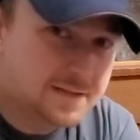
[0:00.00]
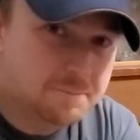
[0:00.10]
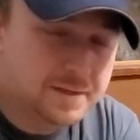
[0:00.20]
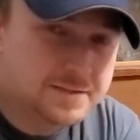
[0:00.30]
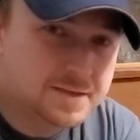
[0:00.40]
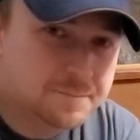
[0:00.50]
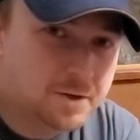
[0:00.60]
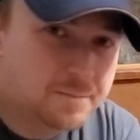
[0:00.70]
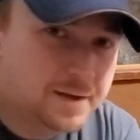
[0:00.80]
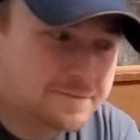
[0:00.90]
I'll mix up
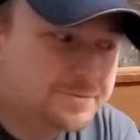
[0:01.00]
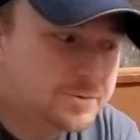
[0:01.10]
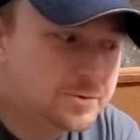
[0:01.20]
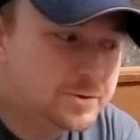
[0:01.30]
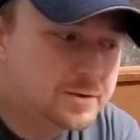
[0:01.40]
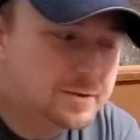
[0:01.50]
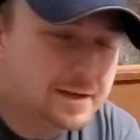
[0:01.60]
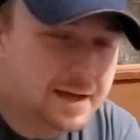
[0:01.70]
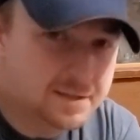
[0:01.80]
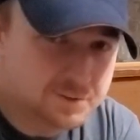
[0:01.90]
all my food,
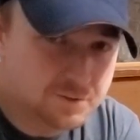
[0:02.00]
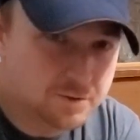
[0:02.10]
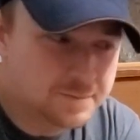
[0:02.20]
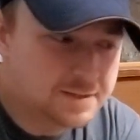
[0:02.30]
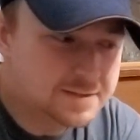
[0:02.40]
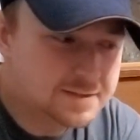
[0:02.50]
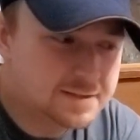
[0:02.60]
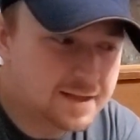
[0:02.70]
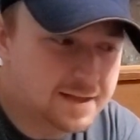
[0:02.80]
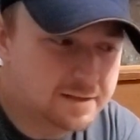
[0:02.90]
I'll store them in these
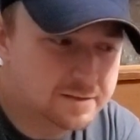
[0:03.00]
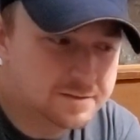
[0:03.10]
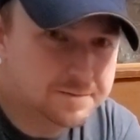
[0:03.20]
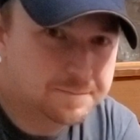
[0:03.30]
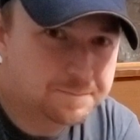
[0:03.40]
containers,